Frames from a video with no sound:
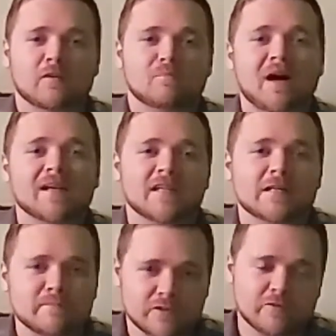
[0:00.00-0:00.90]
My
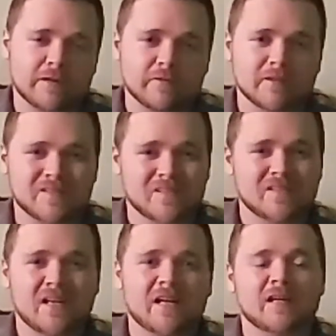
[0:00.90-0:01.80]
name is Trevor and
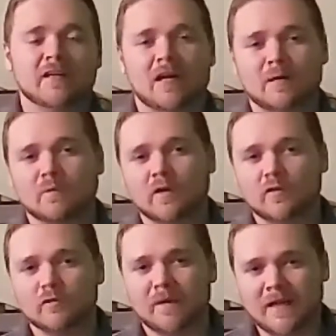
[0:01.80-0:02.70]
today I want to
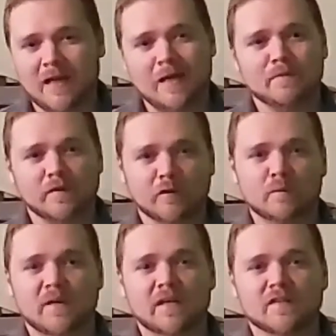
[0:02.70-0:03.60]
do my absolute
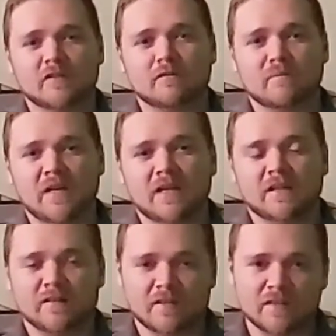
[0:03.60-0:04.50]
best to
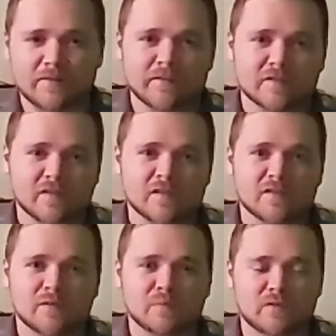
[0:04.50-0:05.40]
make the
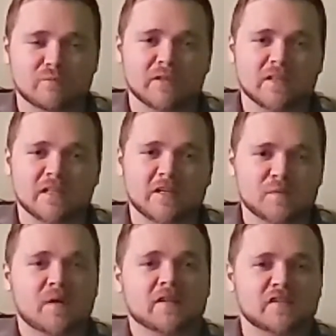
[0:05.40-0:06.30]
differences between the
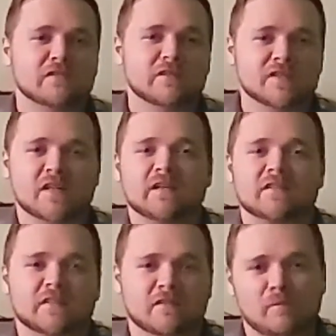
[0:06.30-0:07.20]
Xbox Series
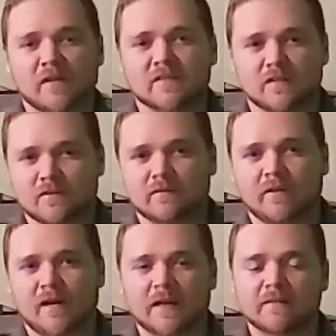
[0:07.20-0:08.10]
X and the PlayStation
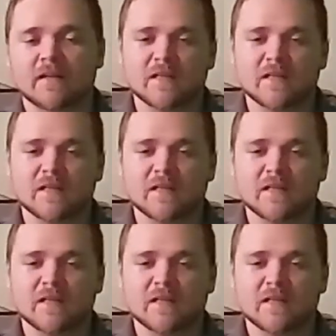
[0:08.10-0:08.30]
5